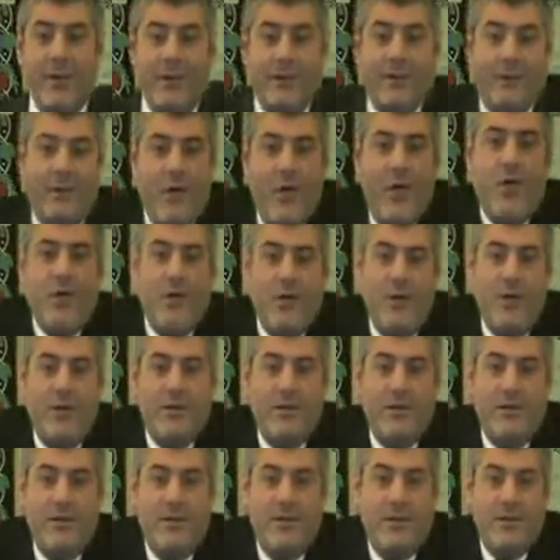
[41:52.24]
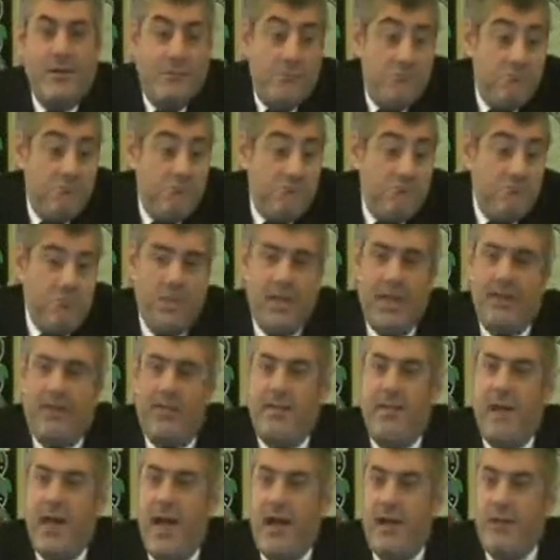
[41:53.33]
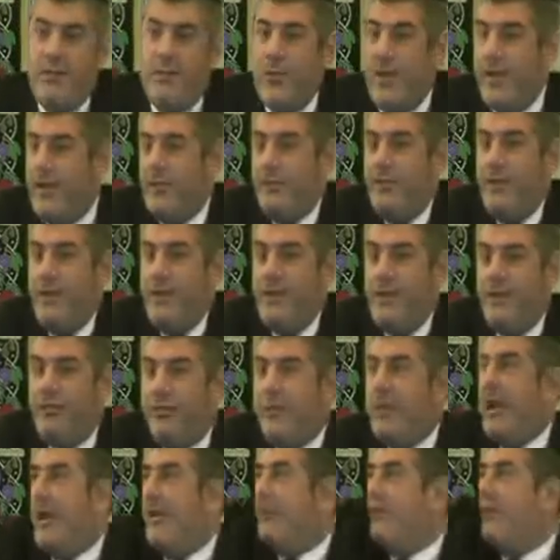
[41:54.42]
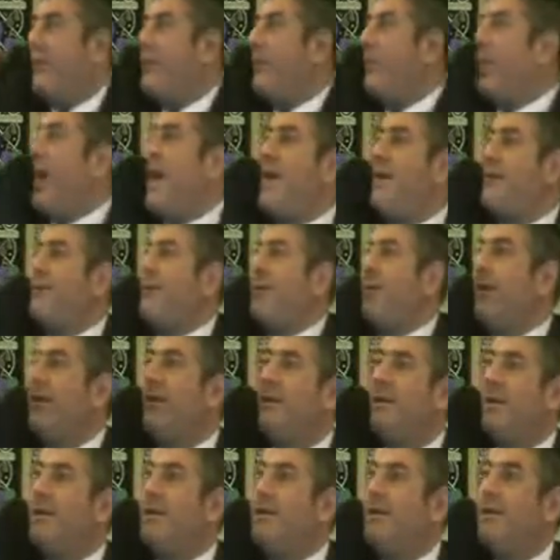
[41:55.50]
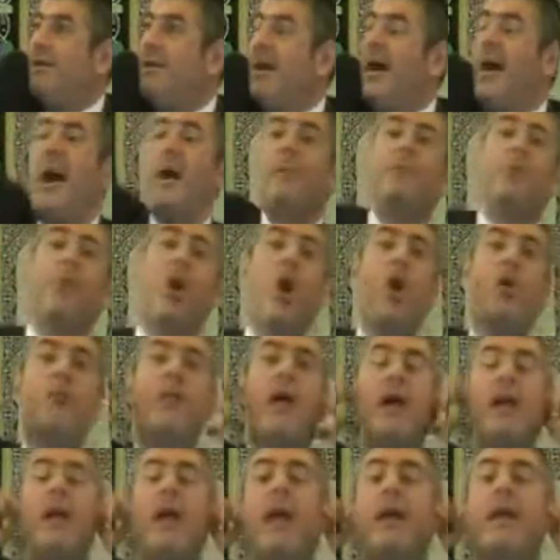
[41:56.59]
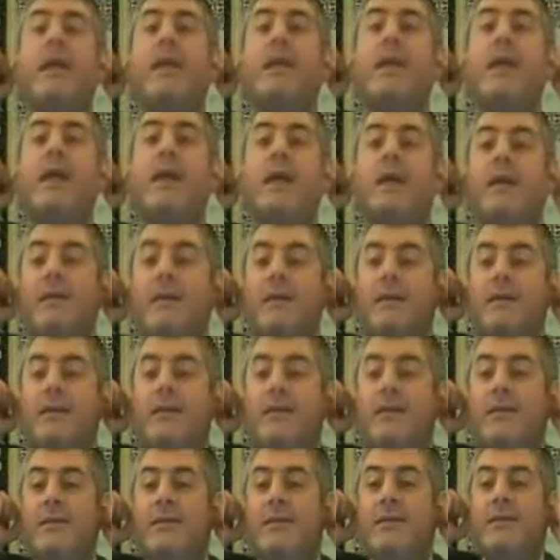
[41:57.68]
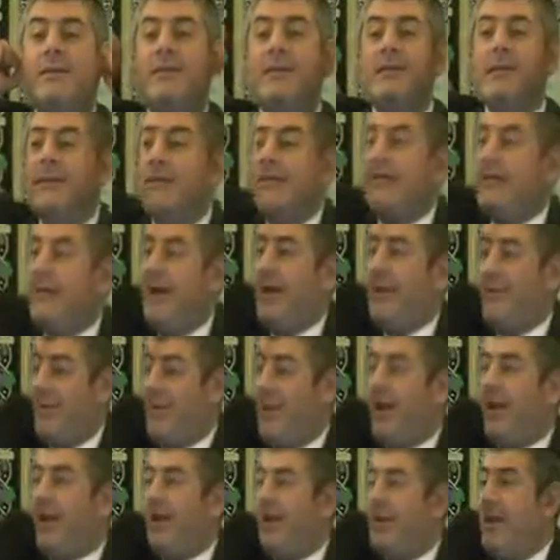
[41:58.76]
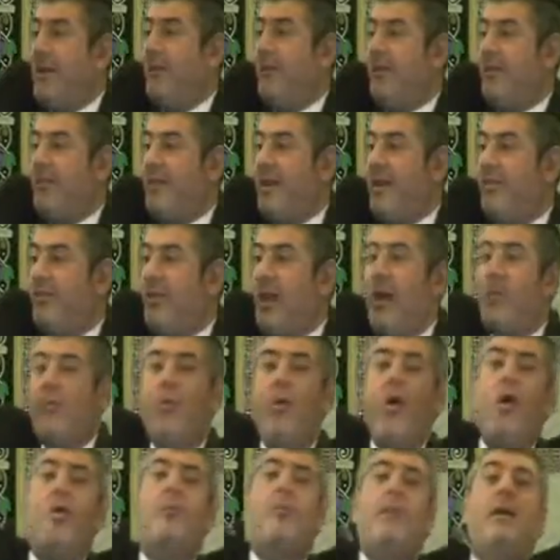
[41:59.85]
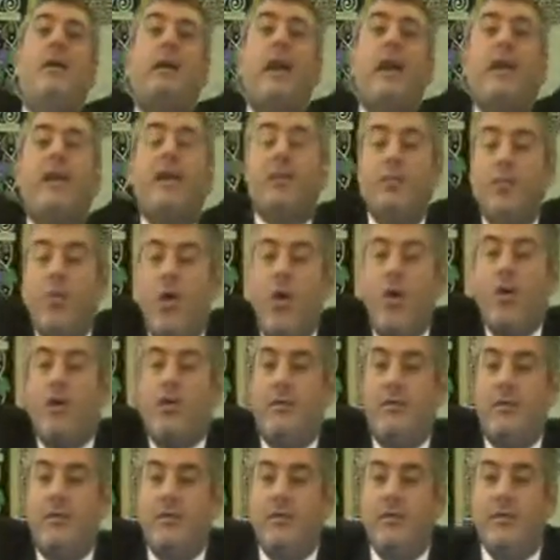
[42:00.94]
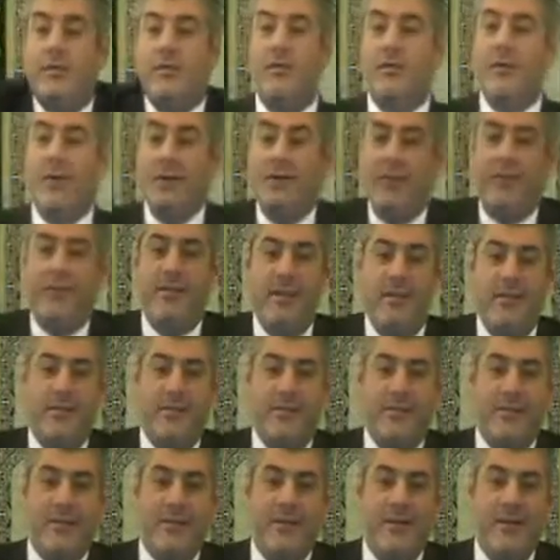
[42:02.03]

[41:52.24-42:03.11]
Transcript: What for? That's the right way and finish. When I have to wave, "I'm normal. I can hear. Let's make a demonstration. I'm normal. I can walk." What is this?